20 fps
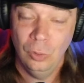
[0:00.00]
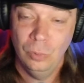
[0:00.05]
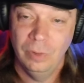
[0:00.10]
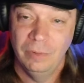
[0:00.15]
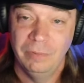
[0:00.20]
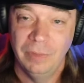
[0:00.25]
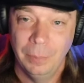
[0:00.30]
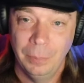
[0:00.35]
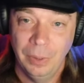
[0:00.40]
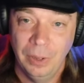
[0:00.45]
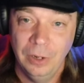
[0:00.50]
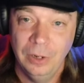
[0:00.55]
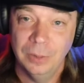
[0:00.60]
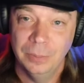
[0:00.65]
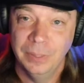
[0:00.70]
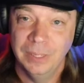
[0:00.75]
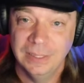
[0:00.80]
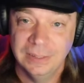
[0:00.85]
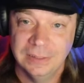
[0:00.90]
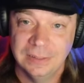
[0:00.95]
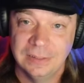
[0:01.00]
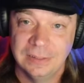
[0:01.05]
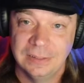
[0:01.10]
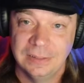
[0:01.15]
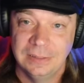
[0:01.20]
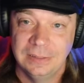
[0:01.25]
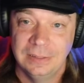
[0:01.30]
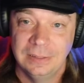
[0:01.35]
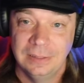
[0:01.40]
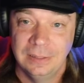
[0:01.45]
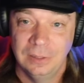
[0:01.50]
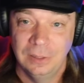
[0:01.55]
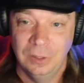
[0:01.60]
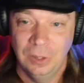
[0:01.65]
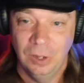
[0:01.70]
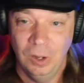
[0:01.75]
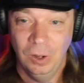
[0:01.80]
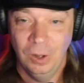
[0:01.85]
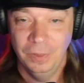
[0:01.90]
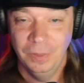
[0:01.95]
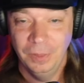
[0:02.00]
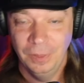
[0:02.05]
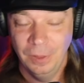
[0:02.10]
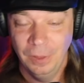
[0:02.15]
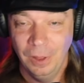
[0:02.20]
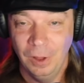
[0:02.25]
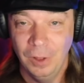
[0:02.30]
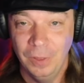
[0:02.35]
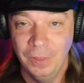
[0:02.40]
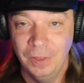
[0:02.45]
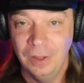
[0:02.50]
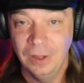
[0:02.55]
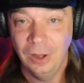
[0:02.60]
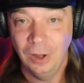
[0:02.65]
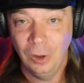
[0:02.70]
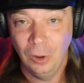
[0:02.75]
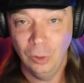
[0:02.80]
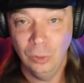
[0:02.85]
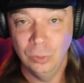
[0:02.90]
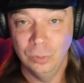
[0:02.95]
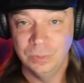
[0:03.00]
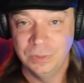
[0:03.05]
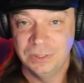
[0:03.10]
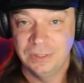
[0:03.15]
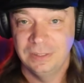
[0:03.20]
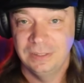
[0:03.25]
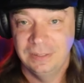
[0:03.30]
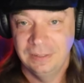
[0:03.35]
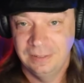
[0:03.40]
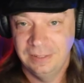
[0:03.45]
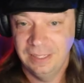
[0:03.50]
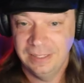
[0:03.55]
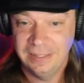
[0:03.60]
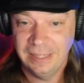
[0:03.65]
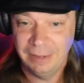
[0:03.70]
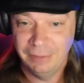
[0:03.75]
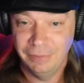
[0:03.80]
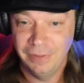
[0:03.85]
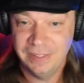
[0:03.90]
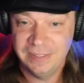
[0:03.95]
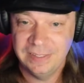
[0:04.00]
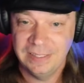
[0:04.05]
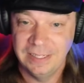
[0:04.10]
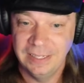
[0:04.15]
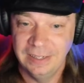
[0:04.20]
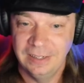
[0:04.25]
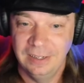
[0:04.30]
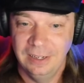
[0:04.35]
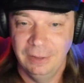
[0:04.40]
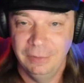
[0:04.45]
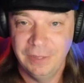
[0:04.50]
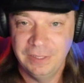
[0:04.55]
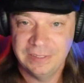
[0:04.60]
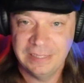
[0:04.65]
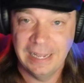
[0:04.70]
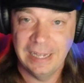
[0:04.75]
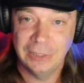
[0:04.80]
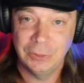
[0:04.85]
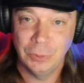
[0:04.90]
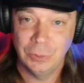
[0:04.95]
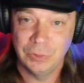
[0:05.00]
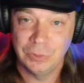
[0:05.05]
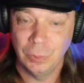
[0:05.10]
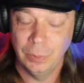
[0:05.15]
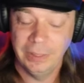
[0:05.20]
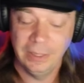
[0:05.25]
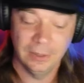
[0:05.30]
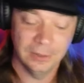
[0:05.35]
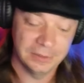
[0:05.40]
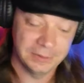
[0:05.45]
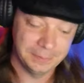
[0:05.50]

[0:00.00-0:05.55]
of the Puttermans on the homes that they visited of these actual swingers.